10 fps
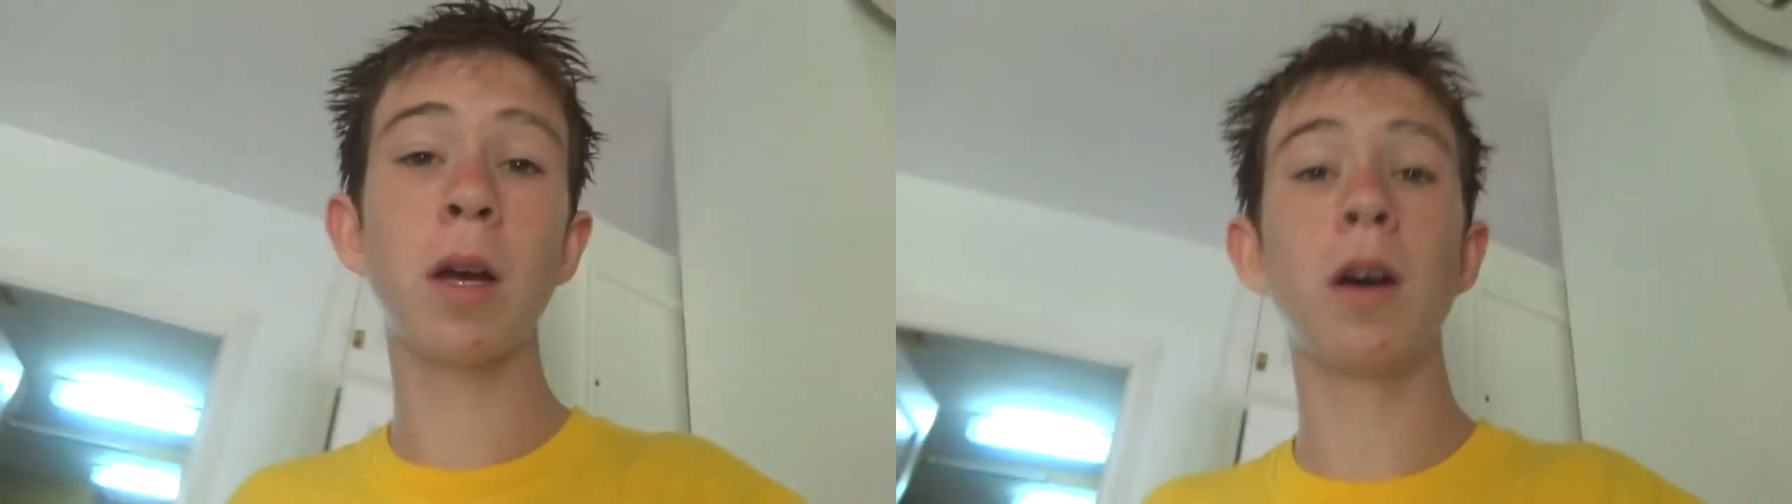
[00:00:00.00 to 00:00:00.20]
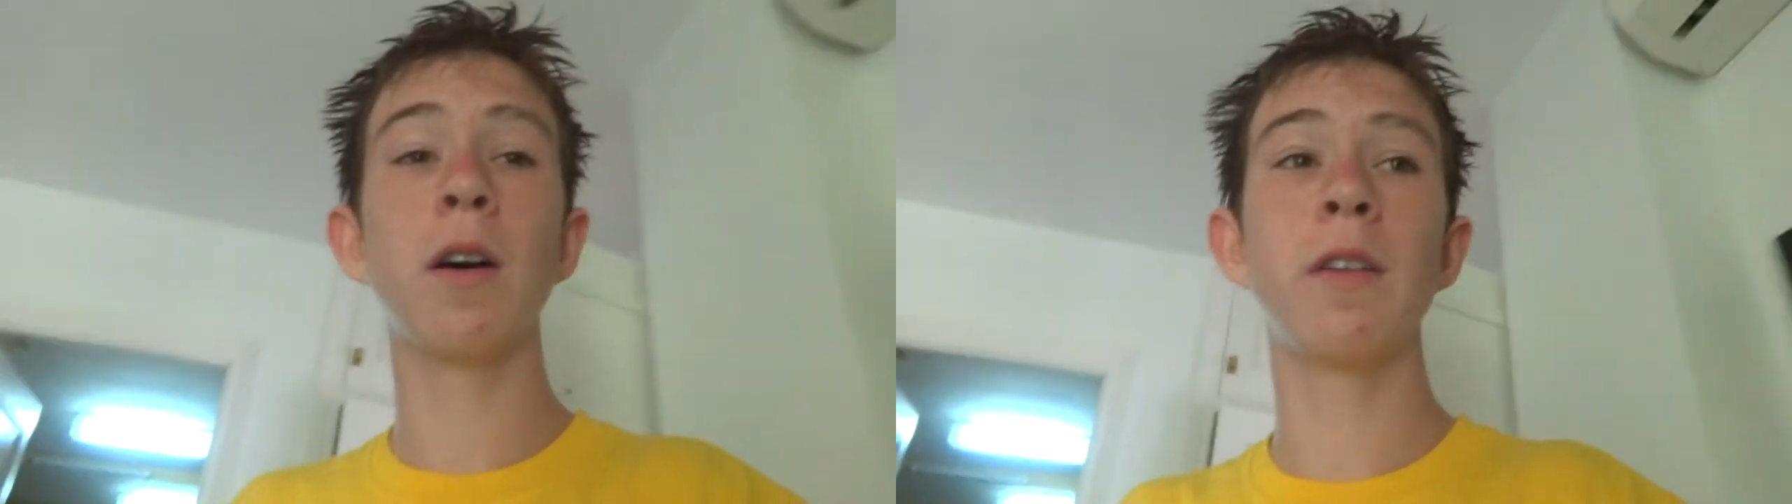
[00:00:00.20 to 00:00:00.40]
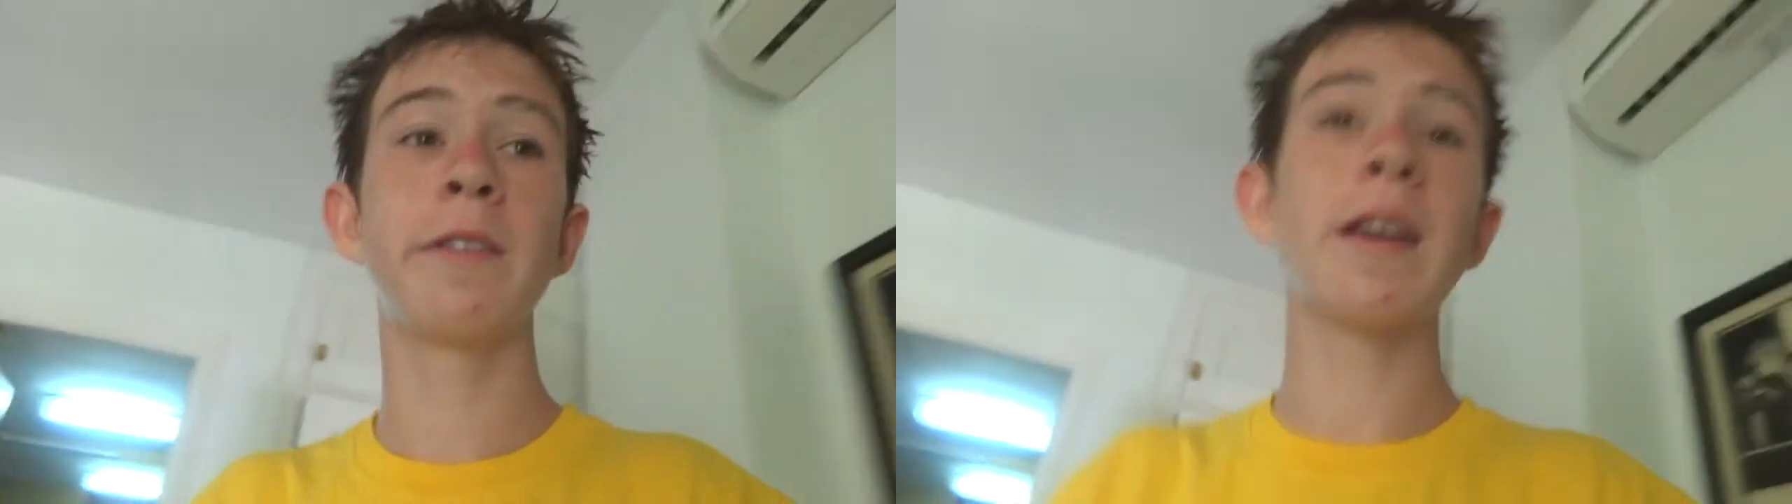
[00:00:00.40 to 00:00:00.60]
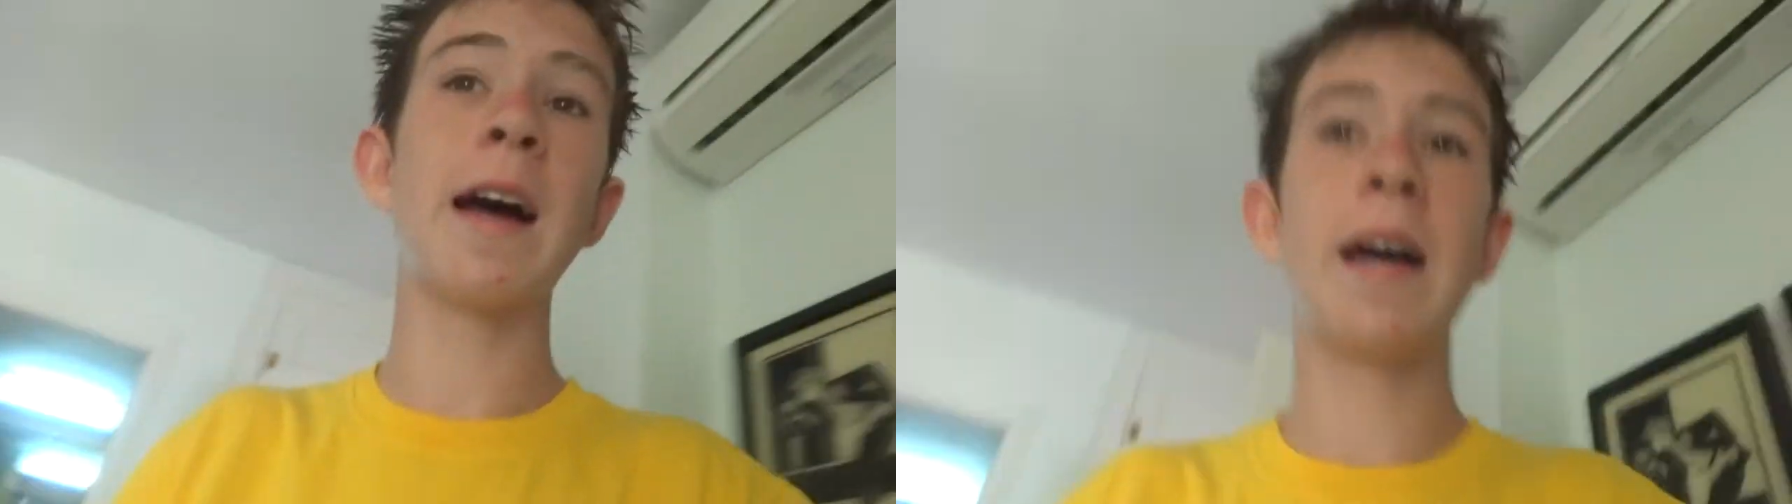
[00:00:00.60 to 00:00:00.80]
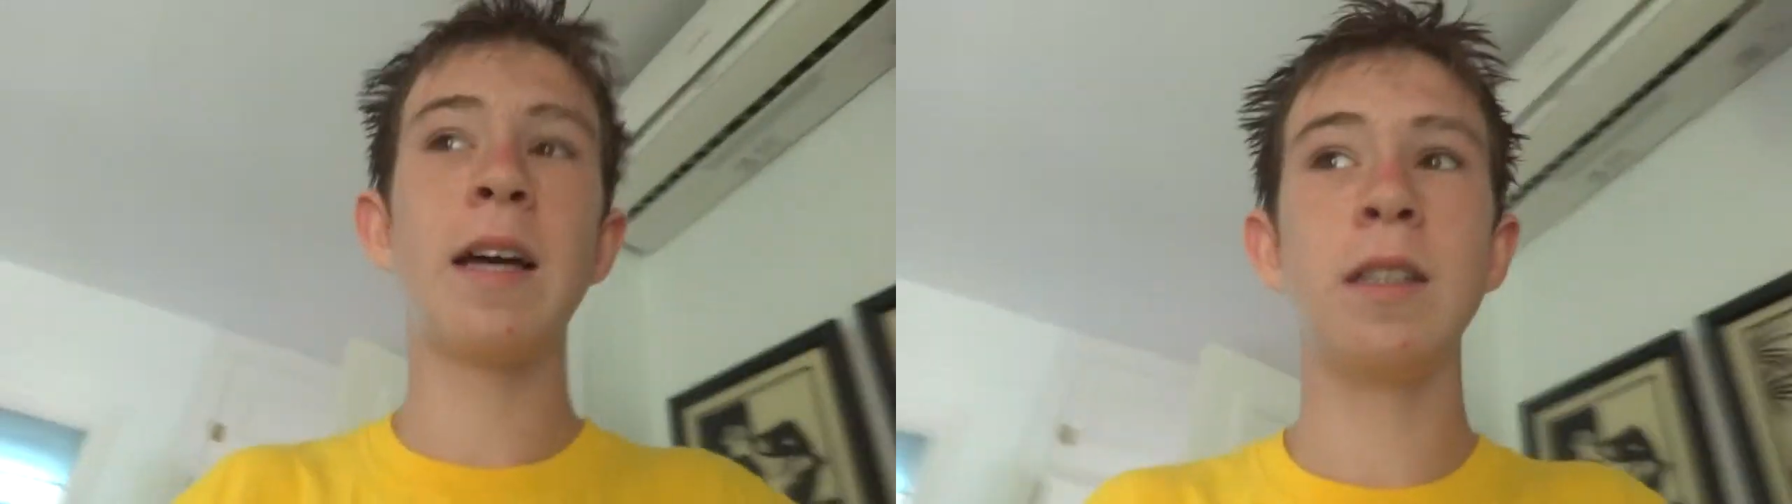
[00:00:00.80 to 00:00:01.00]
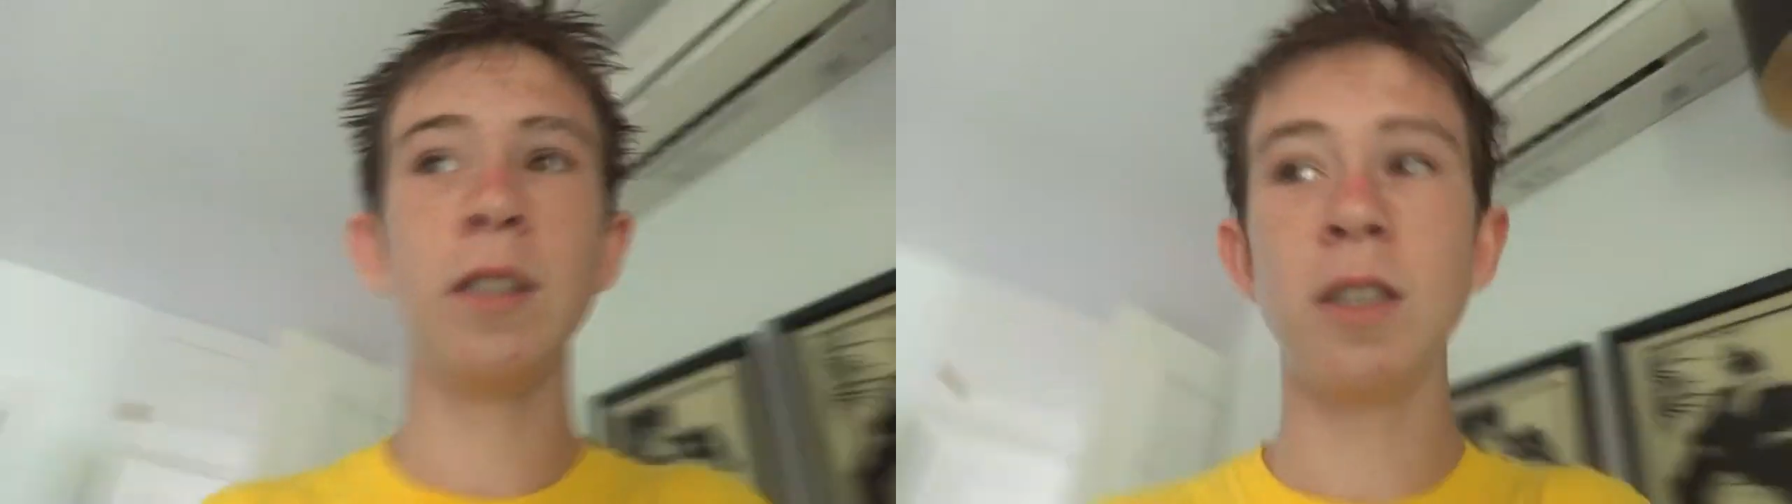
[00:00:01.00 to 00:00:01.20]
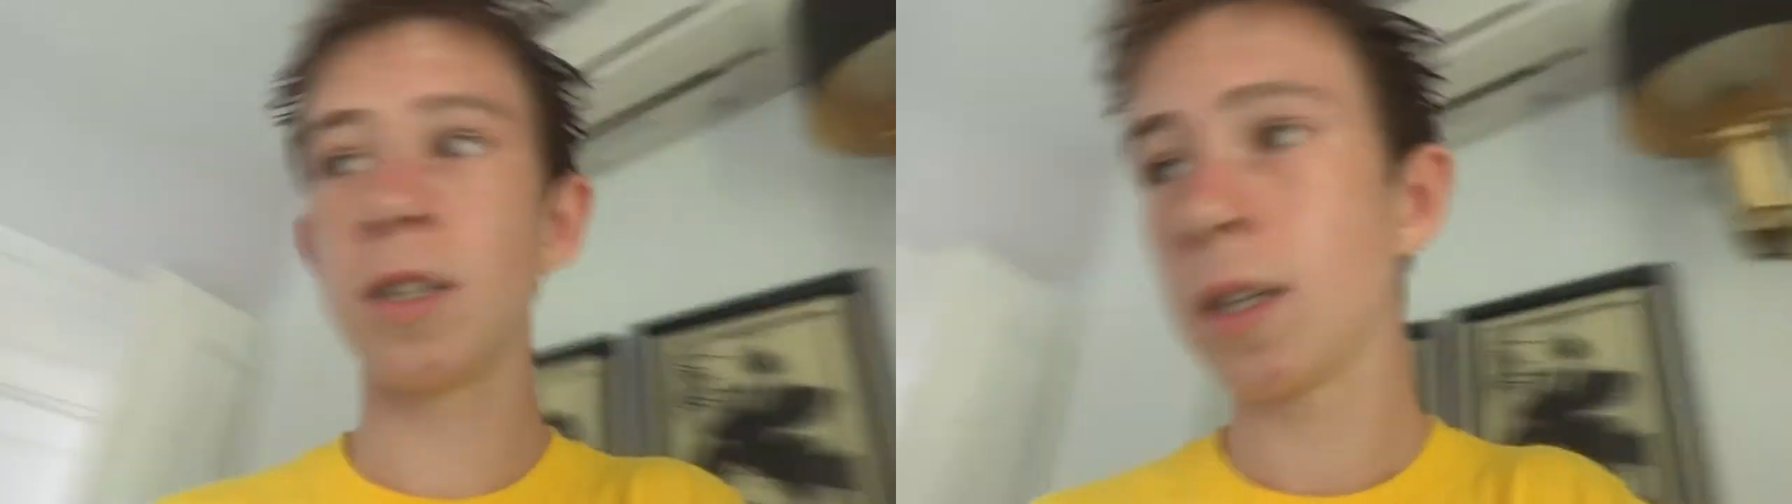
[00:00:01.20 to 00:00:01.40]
cars and